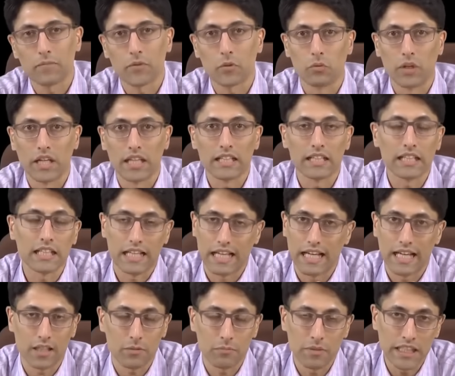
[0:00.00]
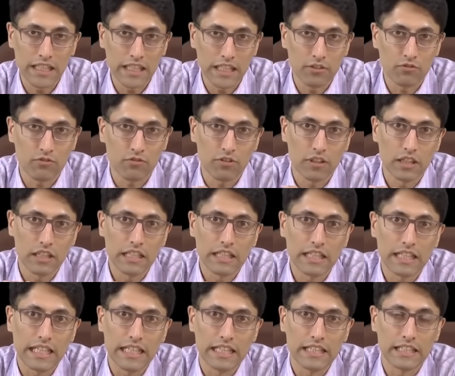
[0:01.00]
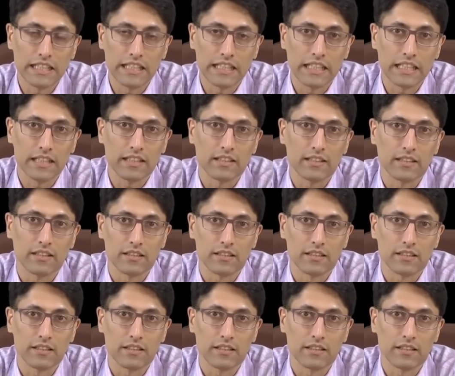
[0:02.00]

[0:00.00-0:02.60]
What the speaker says: when Adam and Eve in the